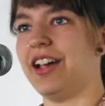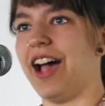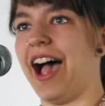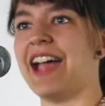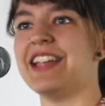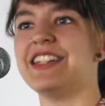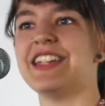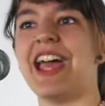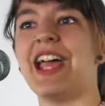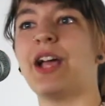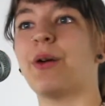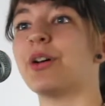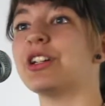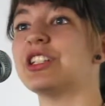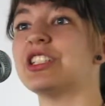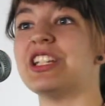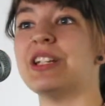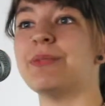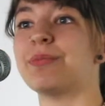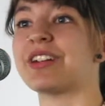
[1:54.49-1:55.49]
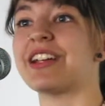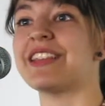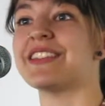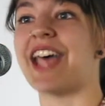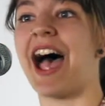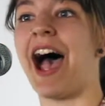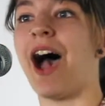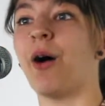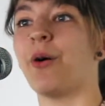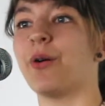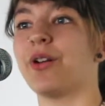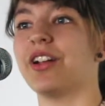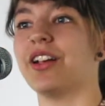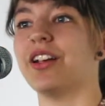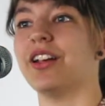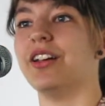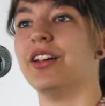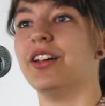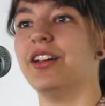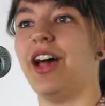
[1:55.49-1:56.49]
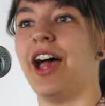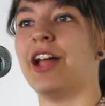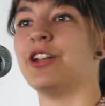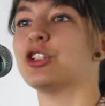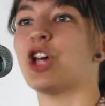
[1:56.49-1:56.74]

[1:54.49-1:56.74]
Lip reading: I take what she breathes out and